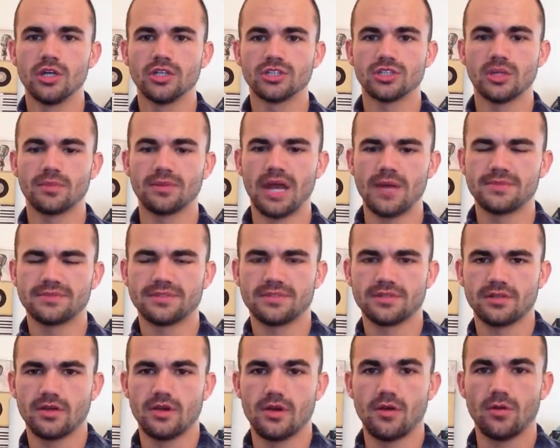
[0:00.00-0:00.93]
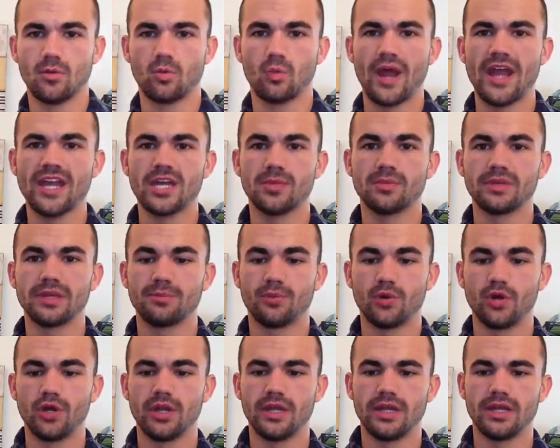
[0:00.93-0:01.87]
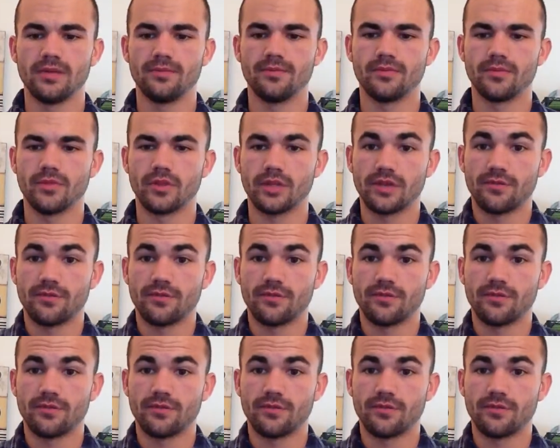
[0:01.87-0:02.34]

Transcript: sometimes randomly put in